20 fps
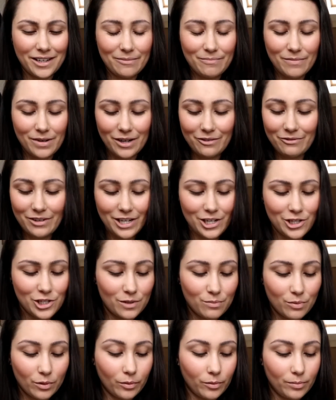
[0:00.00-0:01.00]
I really
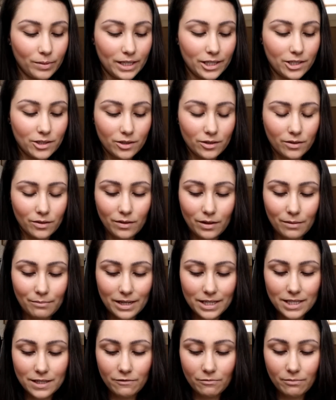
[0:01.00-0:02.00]
should probably do a
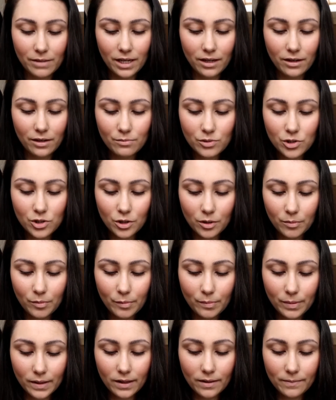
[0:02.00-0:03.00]
massive makeup
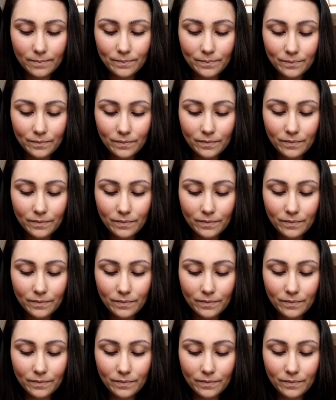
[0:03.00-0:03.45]
shop, but